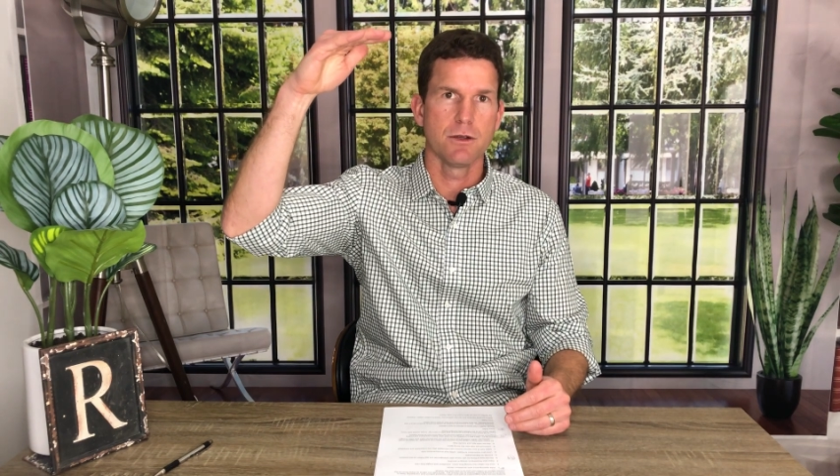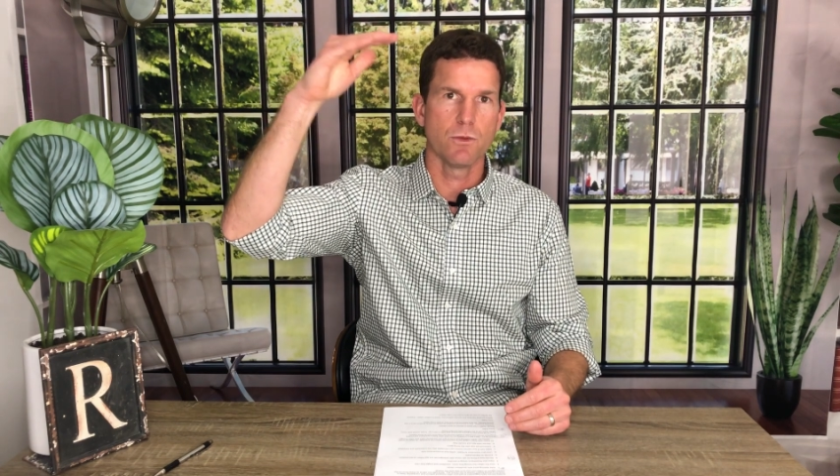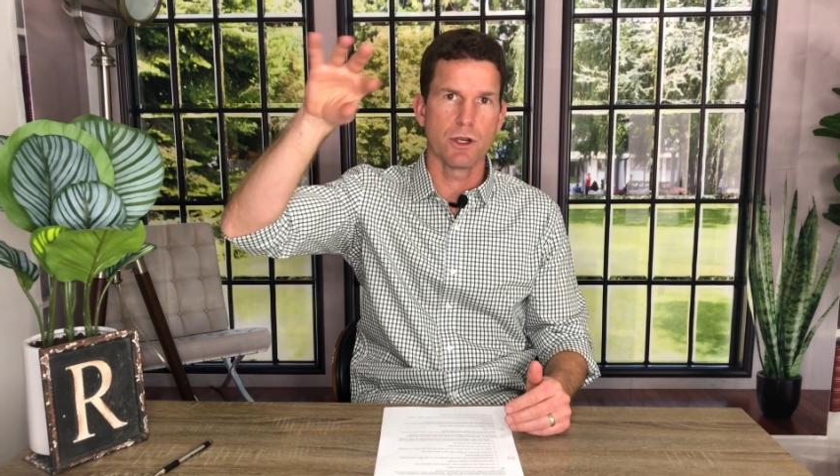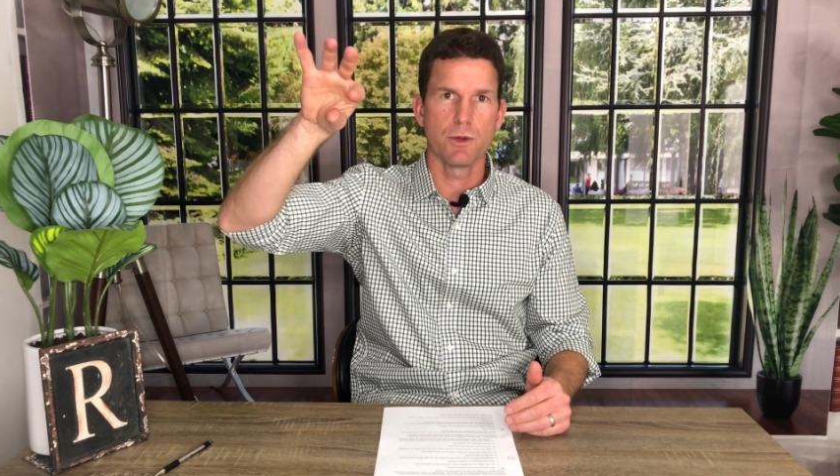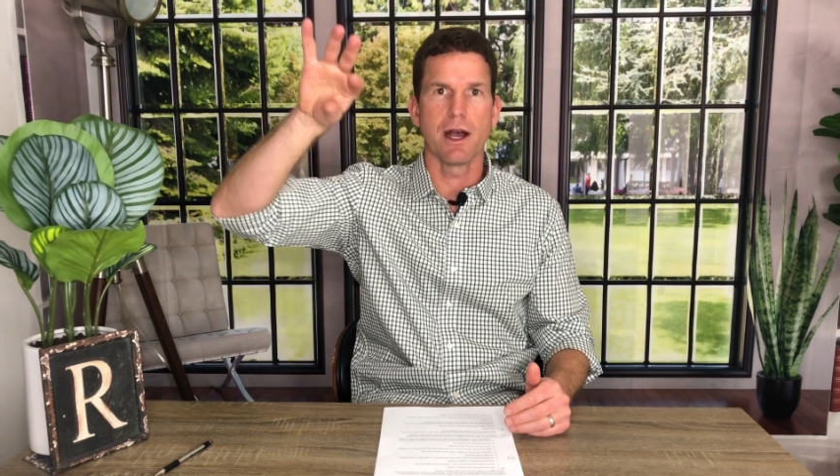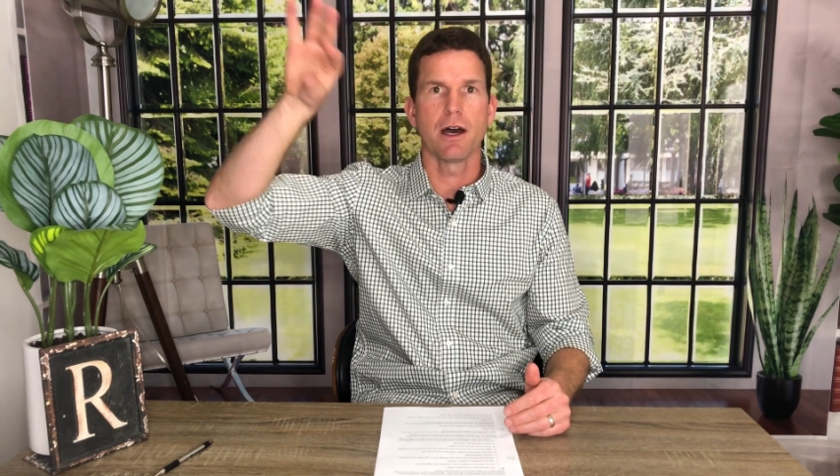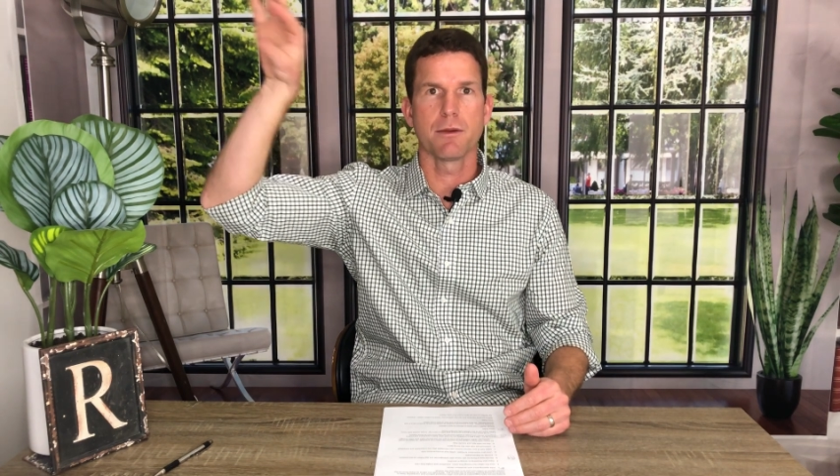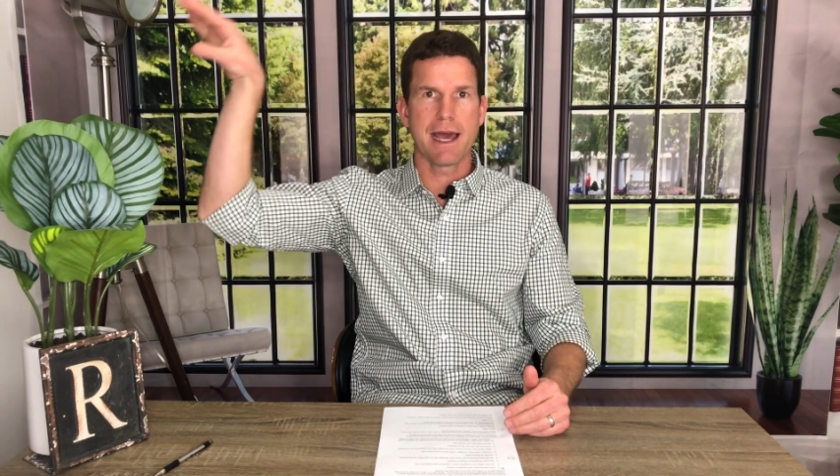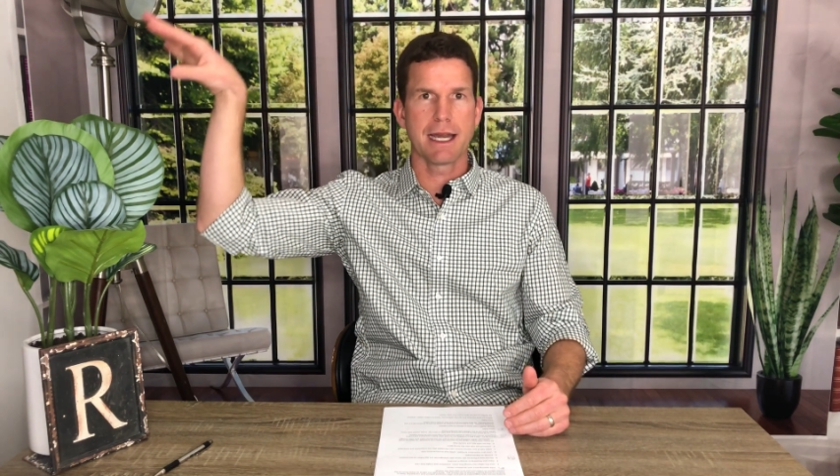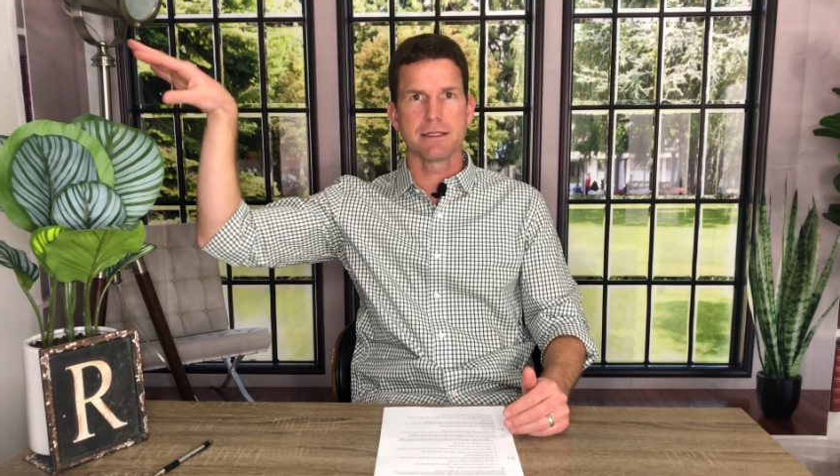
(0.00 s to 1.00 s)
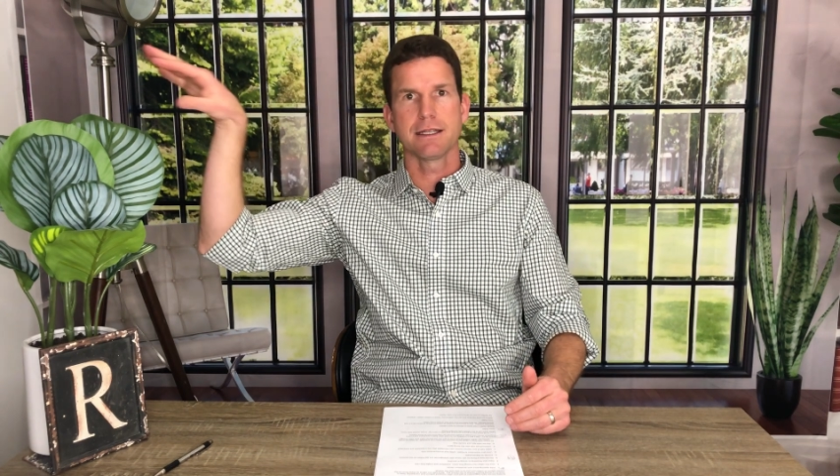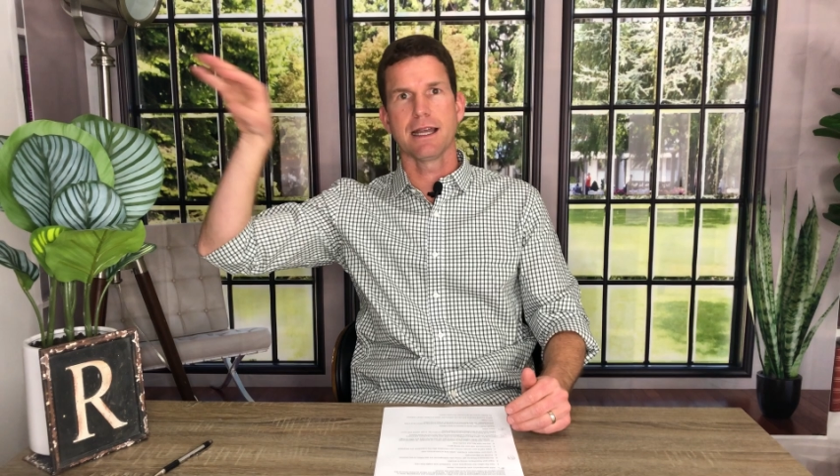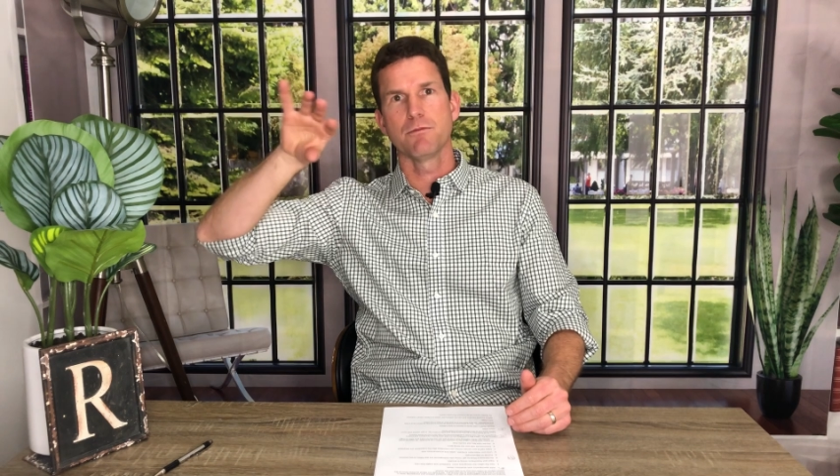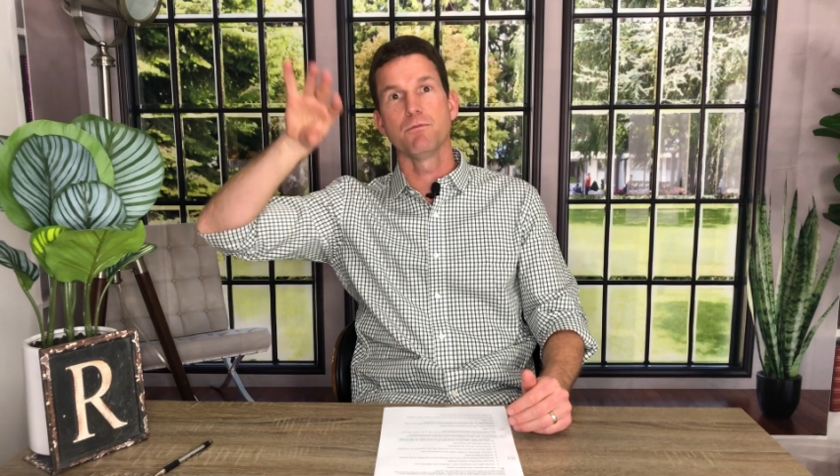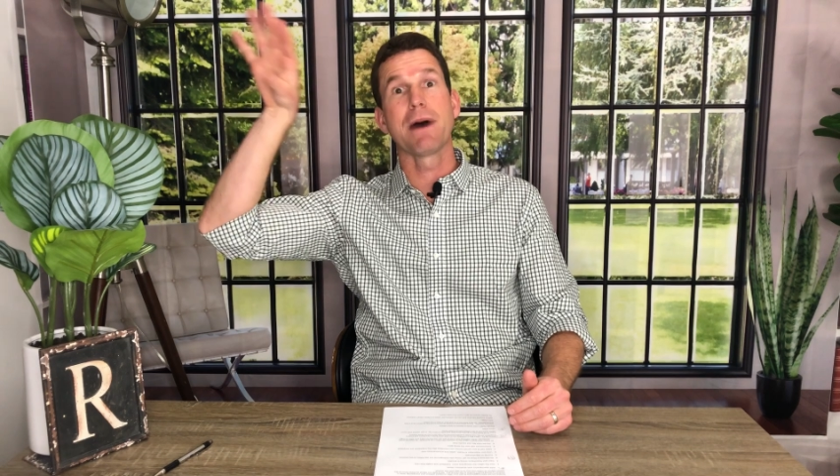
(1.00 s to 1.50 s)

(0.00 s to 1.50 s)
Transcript: where you automatically kind of